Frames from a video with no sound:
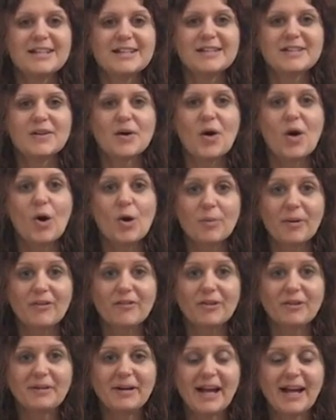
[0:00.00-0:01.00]
So hope
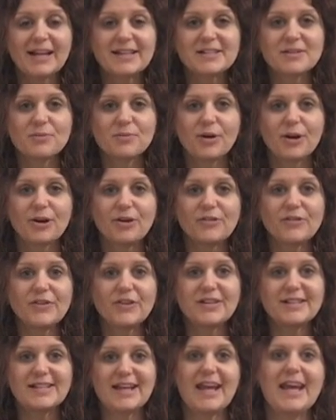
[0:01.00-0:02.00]
everyone has a
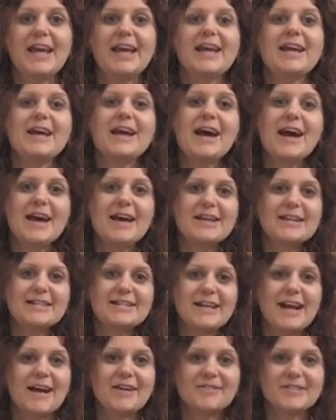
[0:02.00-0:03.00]
wonderful day,
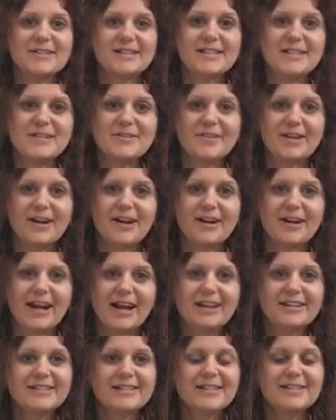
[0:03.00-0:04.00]
and I will see you in our
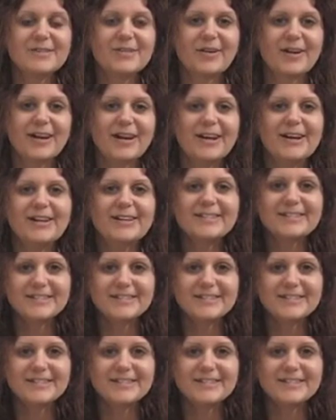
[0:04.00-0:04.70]
next tutorial.